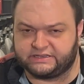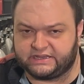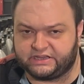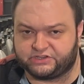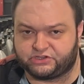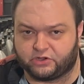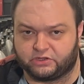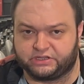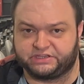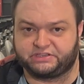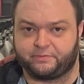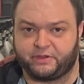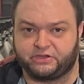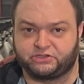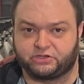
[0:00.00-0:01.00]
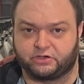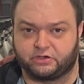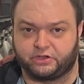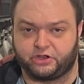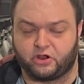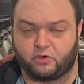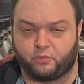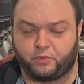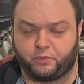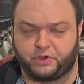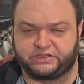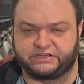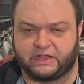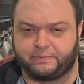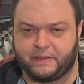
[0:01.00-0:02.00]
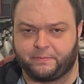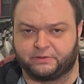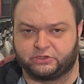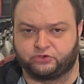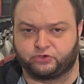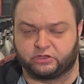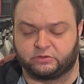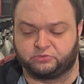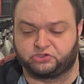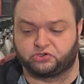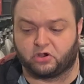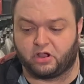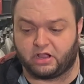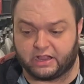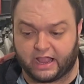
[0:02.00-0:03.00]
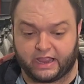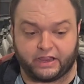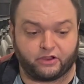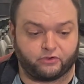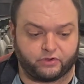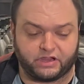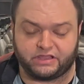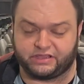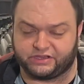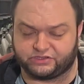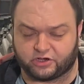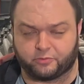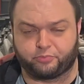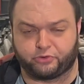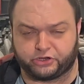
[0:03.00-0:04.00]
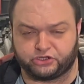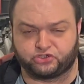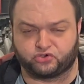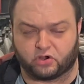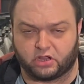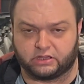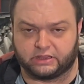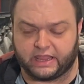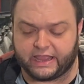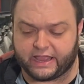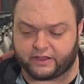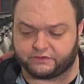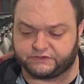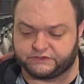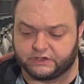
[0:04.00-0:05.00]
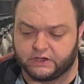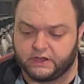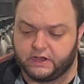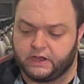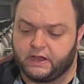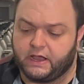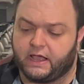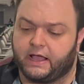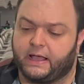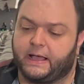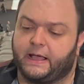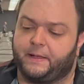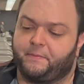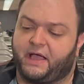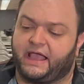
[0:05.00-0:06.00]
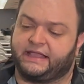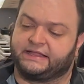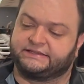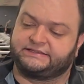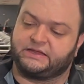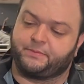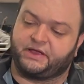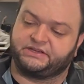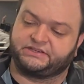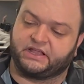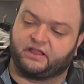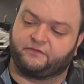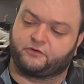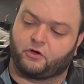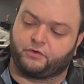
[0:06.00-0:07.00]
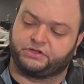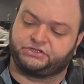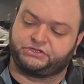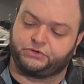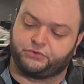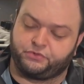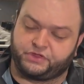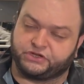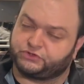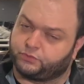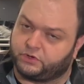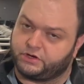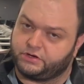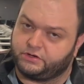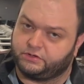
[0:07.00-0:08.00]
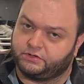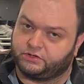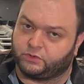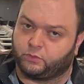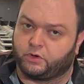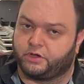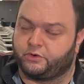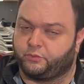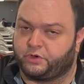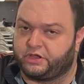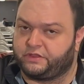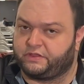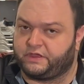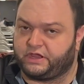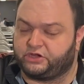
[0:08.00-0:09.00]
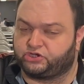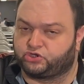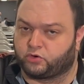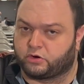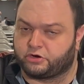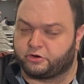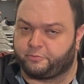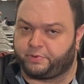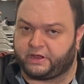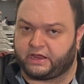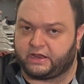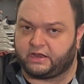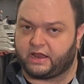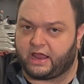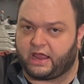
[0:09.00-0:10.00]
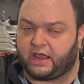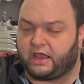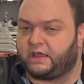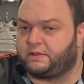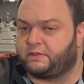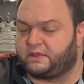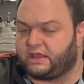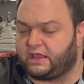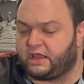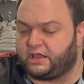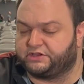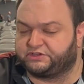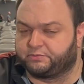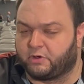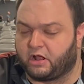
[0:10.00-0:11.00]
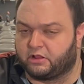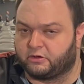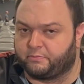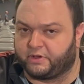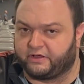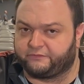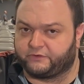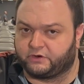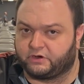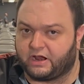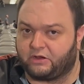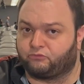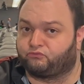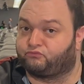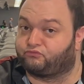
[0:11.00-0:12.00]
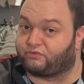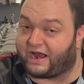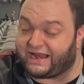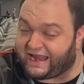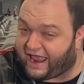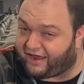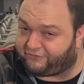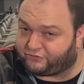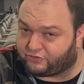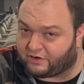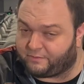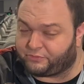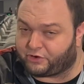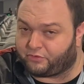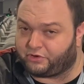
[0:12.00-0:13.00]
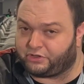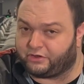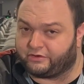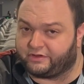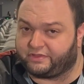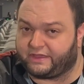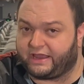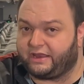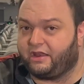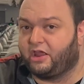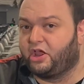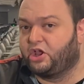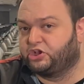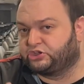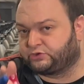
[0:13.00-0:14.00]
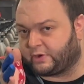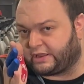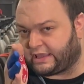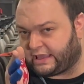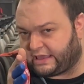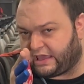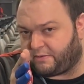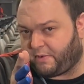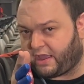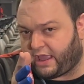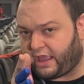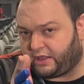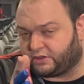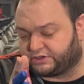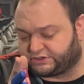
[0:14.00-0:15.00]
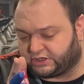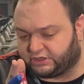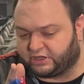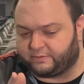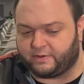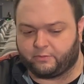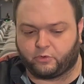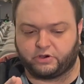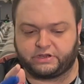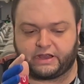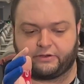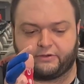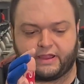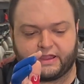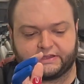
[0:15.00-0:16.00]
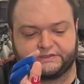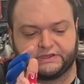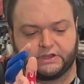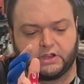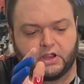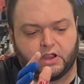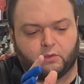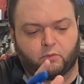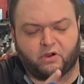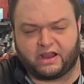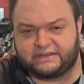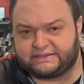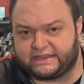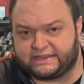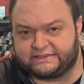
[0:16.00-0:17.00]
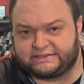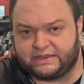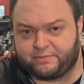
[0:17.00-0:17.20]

has told us to make sure, we tell people to drill them strong. I agree, these are pretty strong layouts. I can see myself going to this one, the one with the shorter pin and the smaller buffer, right after I'm throwing urethane, so I can keep my angles a little bit more direct. Whereas I can see